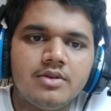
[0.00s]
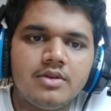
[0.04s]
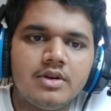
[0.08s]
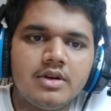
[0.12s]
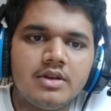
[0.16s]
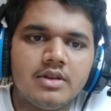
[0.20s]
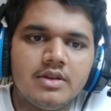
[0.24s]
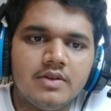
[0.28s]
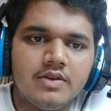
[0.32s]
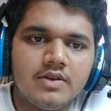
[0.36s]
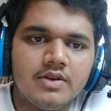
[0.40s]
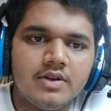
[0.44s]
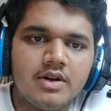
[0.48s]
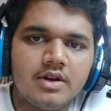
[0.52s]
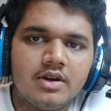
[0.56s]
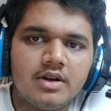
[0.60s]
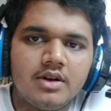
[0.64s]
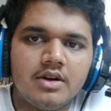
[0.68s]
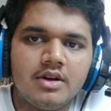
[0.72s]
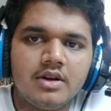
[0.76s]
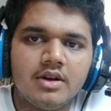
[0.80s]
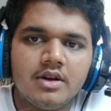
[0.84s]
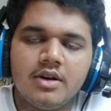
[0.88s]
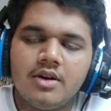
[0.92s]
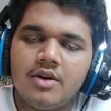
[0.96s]

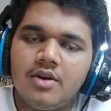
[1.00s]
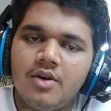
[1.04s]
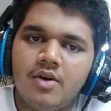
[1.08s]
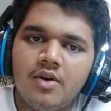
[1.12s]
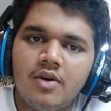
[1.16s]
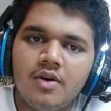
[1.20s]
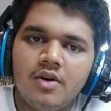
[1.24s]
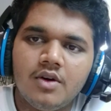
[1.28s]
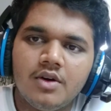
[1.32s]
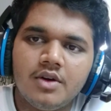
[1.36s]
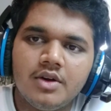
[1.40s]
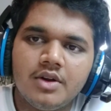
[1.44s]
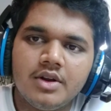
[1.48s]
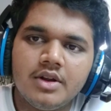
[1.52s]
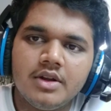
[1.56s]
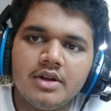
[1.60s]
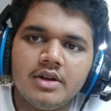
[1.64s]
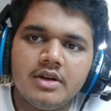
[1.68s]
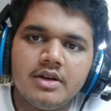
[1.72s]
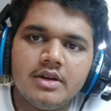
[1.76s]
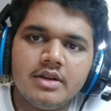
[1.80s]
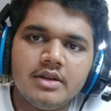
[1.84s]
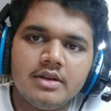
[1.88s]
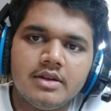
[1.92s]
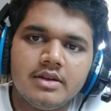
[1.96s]
constructed, or
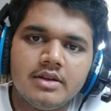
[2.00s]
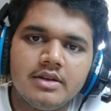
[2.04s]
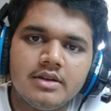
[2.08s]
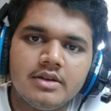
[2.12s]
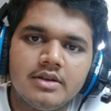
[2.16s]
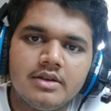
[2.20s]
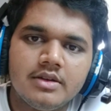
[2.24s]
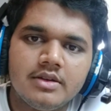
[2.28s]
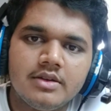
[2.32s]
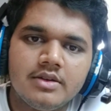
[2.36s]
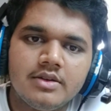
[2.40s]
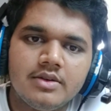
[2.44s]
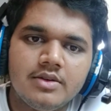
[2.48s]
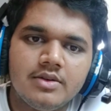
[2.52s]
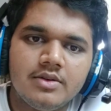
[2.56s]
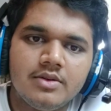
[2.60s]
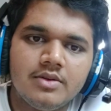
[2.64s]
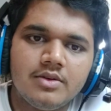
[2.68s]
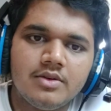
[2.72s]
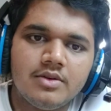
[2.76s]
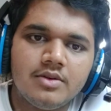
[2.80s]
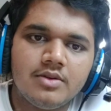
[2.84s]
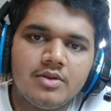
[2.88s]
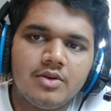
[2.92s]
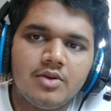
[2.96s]
it is
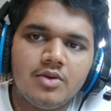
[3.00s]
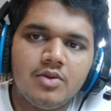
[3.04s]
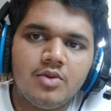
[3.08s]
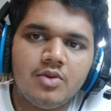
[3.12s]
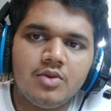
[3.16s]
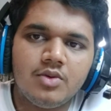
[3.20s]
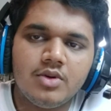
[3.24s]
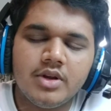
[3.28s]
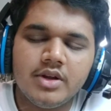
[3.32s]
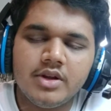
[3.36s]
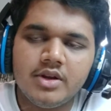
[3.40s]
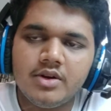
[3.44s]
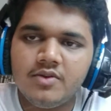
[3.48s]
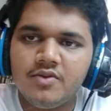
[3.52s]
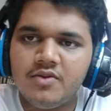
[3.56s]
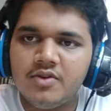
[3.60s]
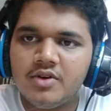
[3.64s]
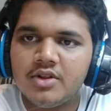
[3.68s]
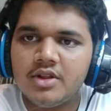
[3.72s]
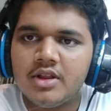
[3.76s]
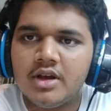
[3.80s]
coded for